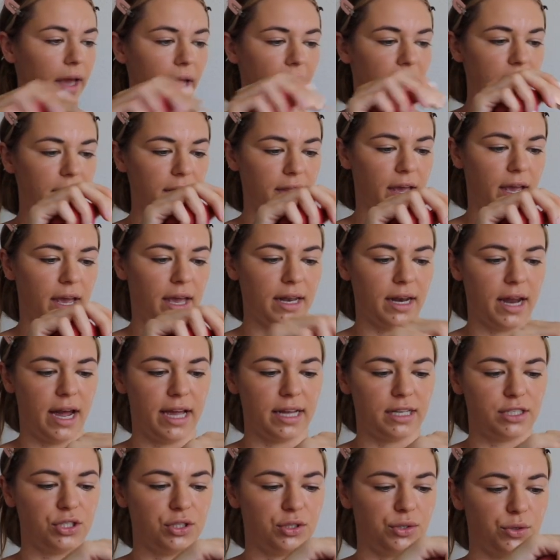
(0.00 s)
And then
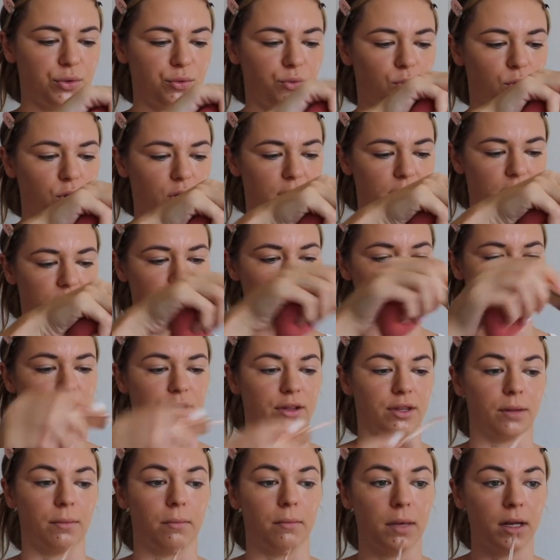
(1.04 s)
I do one
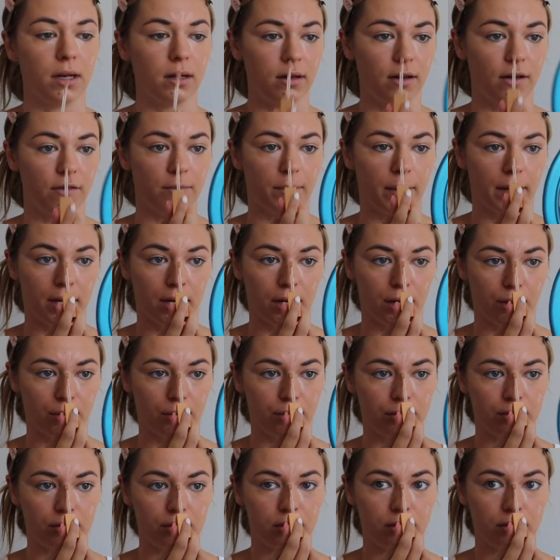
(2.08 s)
down the middle of my
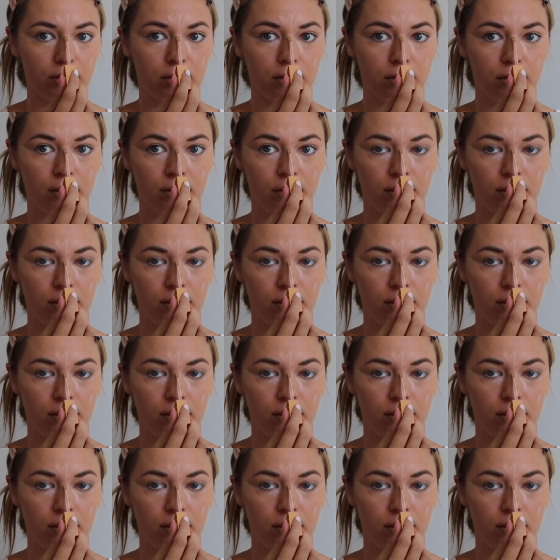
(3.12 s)
nose.